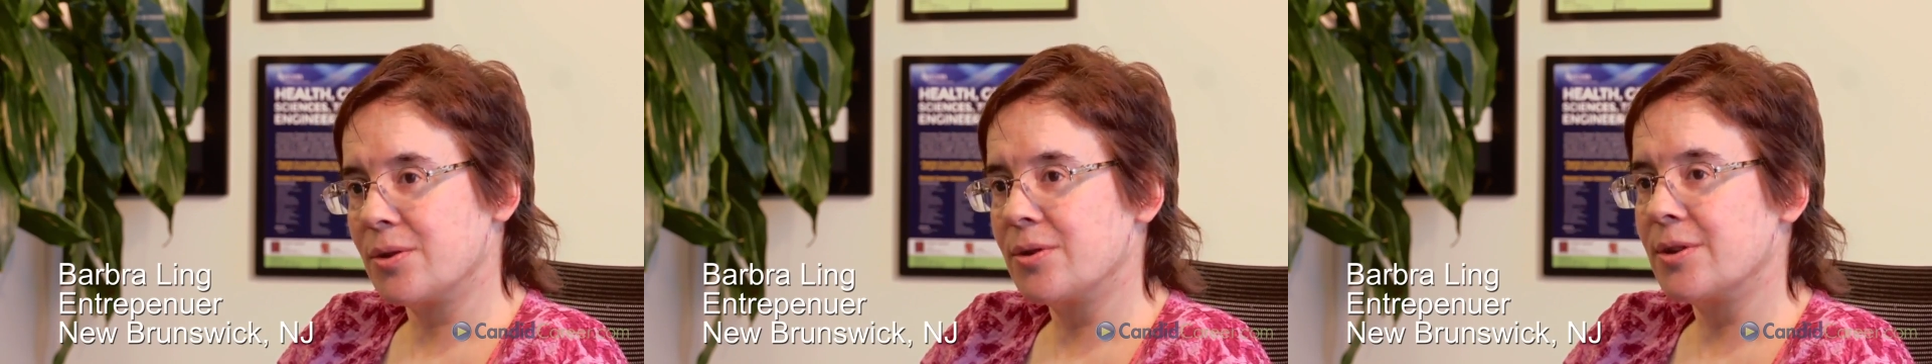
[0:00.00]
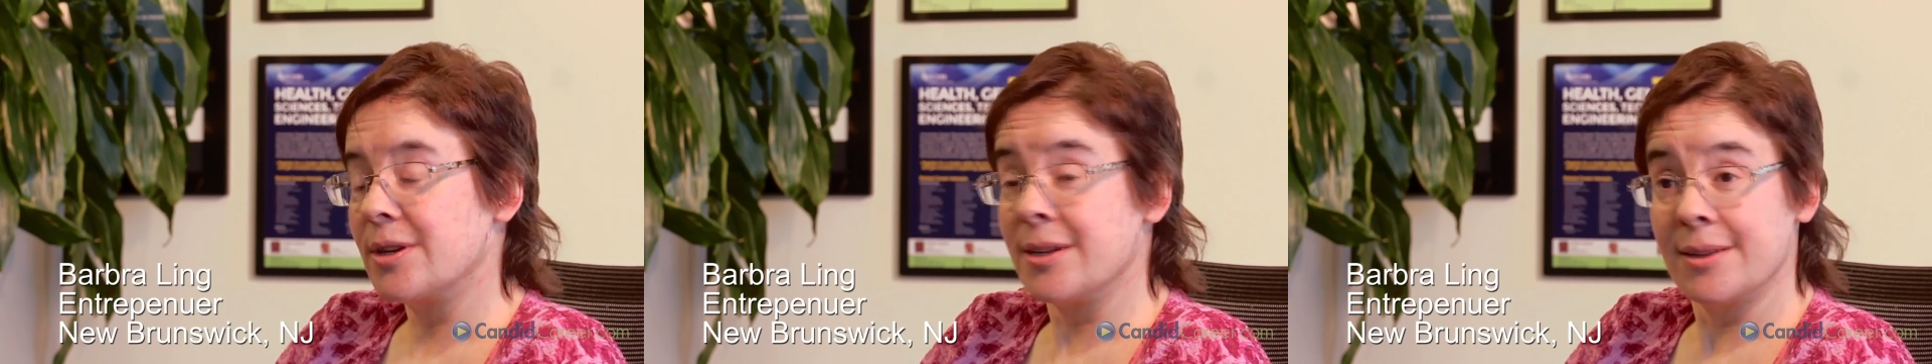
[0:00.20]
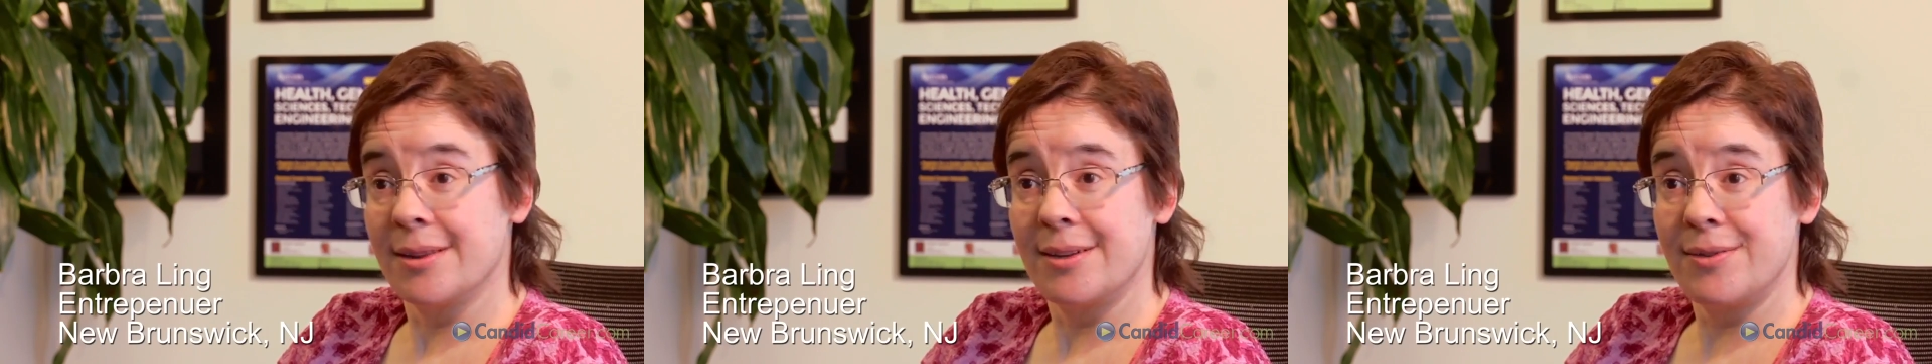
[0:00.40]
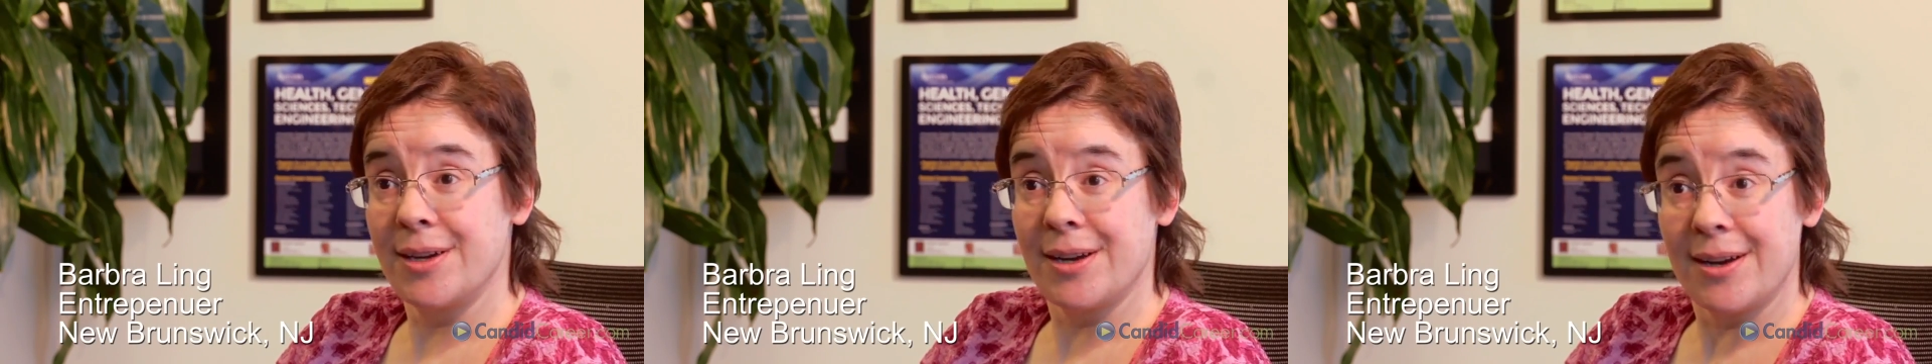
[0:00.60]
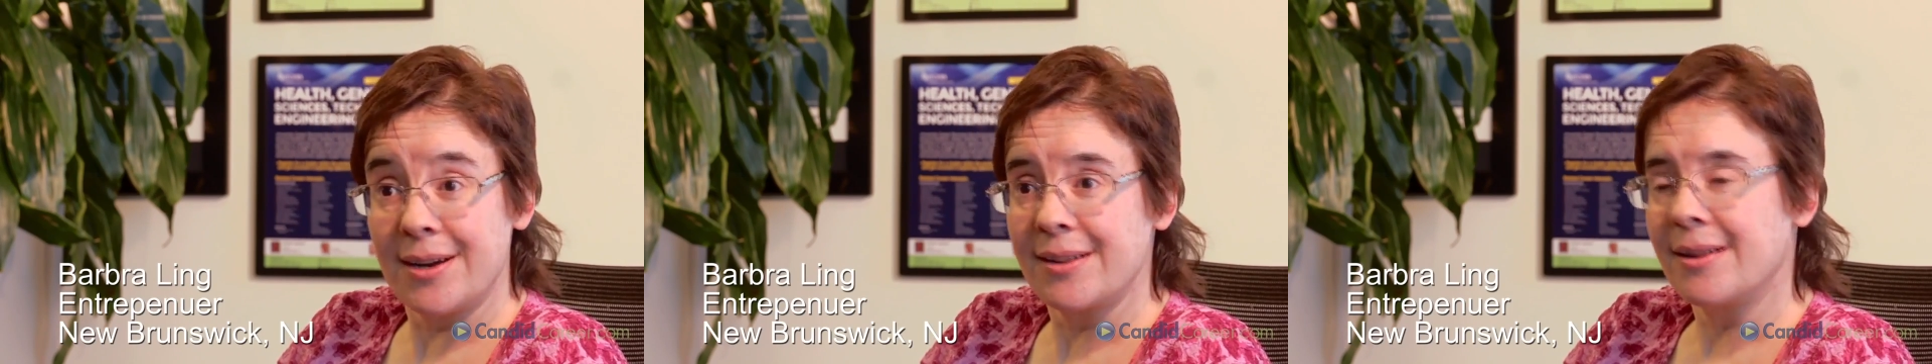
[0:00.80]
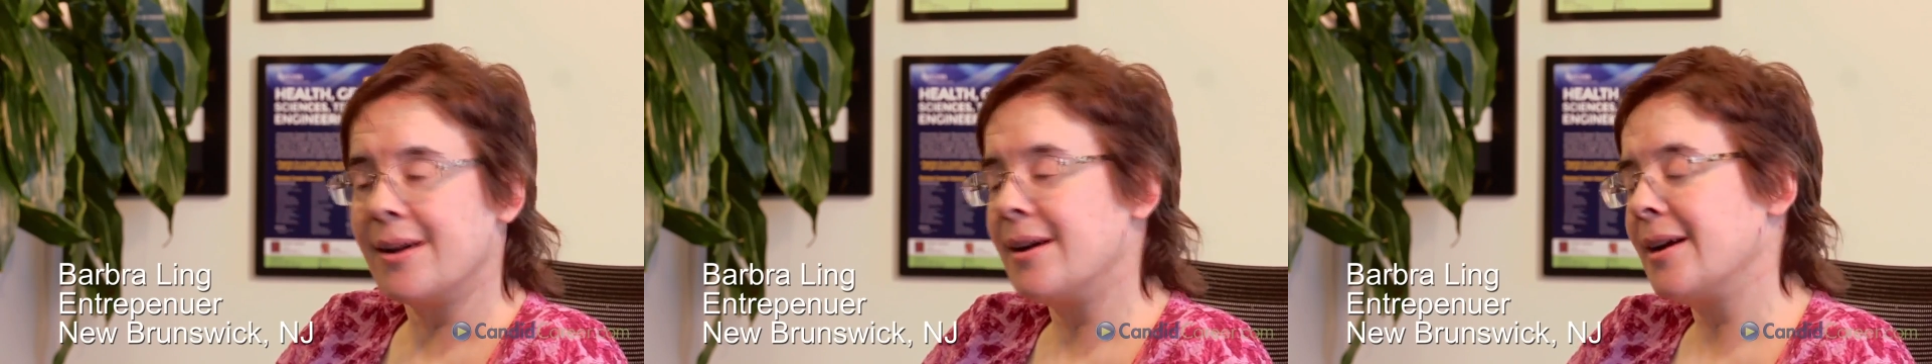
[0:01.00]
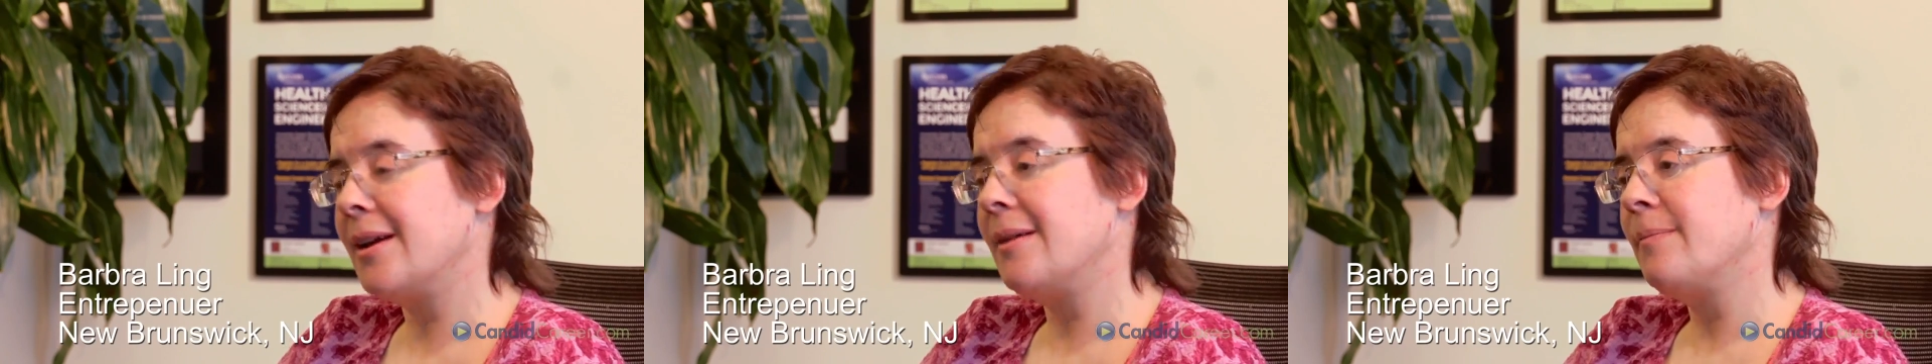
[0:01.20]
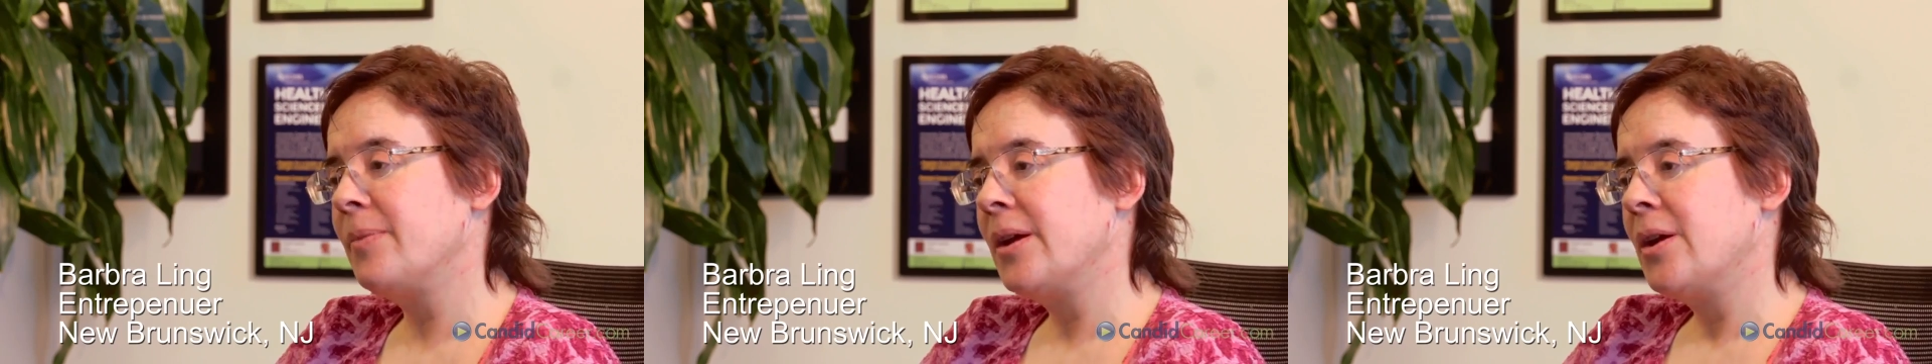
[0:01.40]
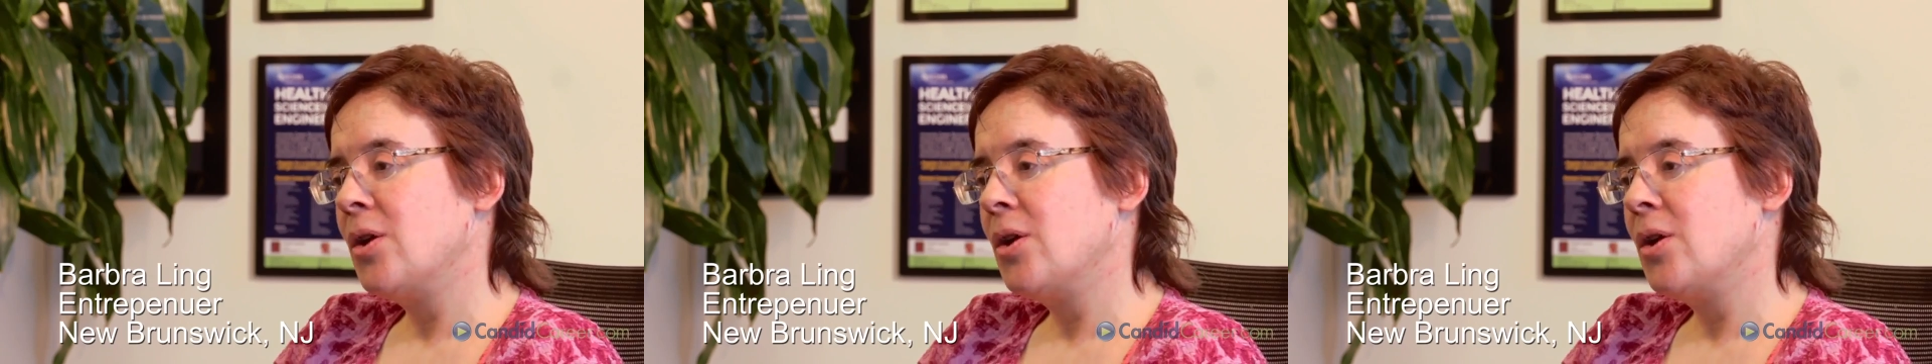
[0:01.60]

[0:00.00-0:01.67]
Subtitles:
earn a living online.